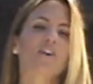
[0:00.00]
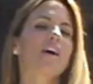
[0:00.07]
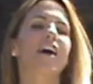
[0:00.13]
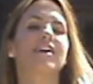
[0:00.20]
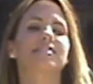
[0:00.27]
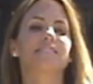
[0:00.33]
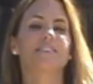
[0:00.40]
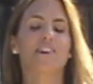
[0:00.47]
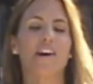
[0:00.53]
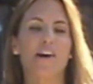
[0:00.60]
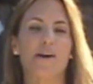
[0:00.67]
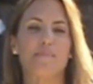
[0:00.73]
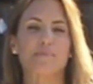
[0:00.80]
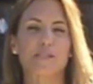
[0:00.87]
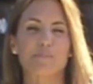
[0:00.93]
Cross your
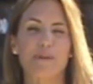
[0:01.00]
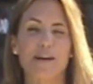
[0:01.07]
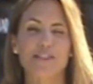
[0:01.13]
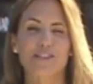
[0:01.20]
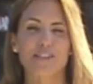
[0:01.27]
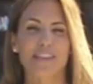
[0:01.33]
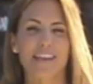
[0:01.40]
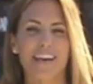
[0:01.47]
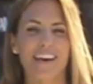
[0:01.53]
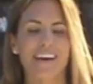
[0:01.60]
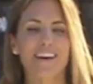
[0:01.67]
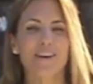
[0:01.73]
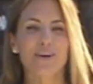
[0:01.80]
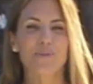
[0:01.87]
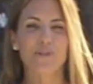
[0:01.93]
arms,
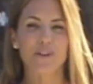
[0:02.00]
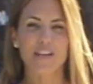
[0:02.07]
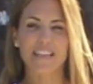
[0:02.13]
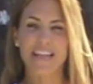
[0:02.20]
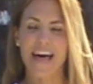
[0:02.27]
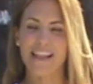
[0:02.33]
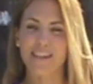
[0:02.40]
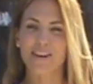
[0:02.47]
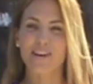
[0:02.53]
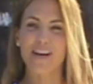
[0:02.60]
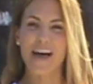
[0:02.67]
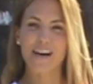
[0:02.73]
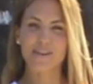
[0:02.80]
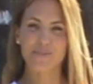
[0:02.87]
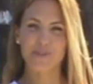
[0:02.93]
especially when you need that little
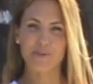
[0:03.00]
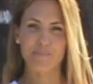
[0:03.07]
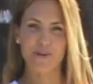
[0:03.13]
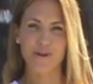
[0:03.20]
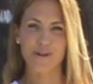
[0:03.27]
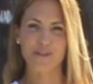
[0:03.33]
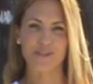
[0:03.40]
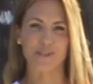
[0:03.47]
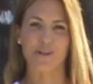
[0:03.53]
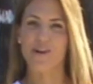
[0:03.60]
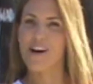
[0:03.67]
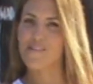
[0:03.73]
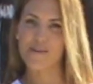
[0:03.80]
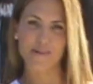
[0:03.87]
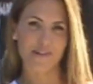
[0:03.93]
extra push. You
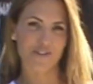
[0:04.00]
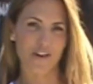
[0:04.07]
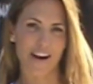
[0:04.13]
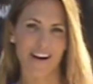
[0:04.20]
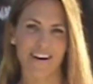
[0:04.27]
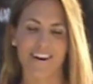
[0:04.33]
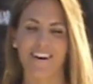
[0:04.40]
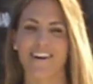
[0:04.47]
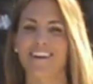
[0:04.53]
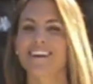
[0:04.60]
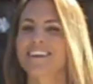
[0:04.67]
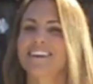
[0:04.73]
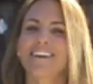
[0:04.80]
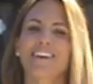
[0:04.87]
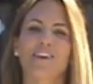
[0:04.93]
don't have a
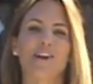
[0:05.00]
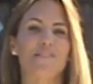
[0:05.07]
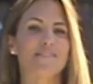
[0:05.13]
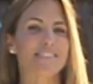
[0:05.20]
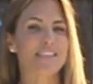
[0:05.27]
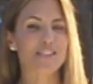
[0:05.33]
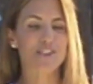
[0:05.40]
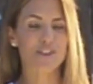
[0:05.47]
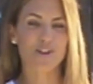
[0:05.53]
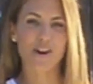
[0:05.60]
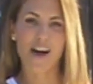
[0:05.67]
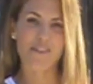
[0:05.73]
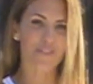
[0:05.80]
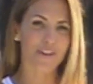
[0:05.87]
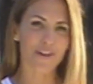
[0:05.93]
trainer, you don't have a teacher
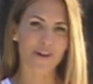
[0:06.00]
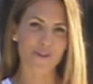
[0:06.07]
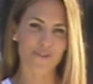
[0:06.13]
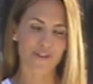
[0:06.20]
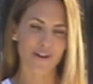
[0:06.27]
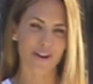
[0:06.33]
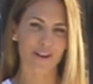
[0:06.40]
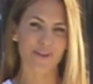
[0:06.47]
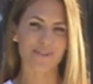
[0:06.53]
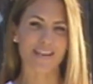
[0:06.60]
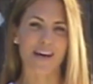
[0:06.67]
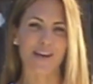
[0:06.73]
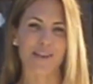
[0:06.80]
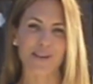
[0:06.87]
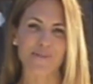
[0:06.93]
hovering over you,
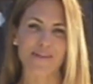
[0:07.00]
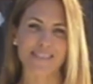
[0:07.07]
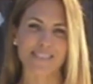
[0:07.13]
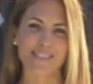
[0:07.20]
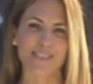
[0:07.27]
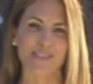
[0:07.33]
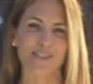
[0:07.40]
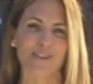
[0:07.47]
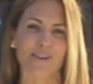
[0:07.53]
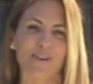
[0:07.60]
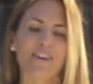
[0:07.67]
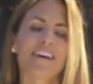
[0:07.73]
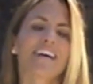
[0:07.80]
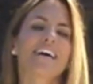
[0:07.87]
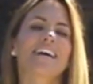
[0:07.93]
telling you what to do.